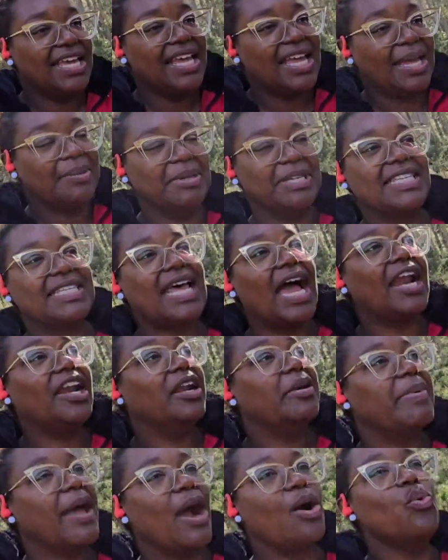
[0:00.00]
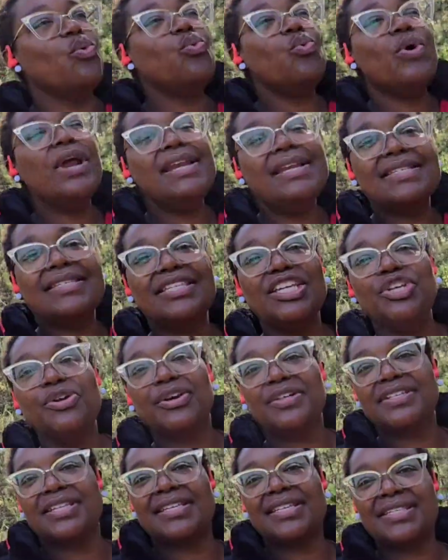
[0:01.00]
I'm excited about witnessing your
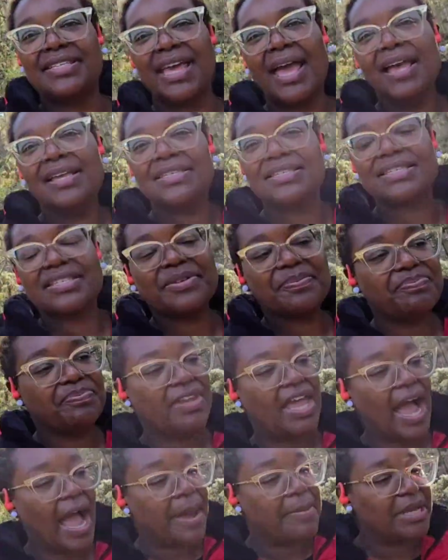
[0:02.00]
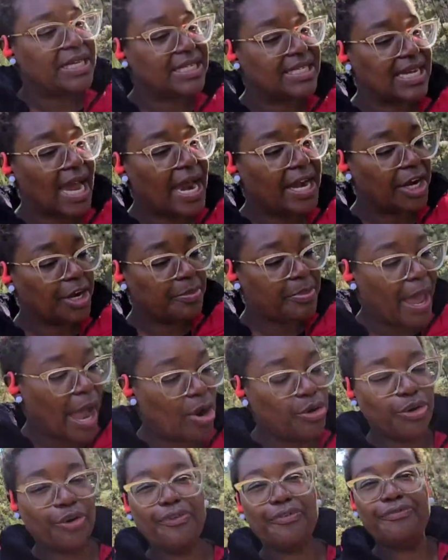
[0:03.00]
success. I'm excited
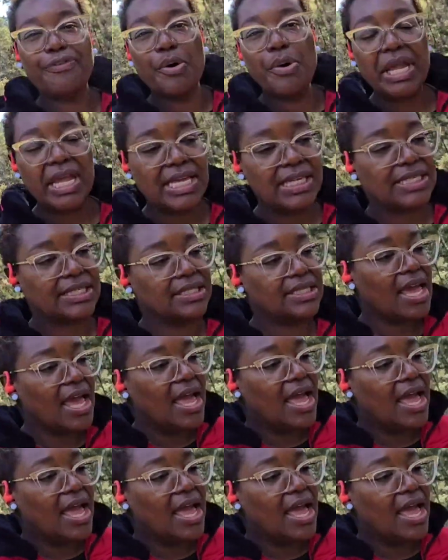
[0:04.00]
about your focus.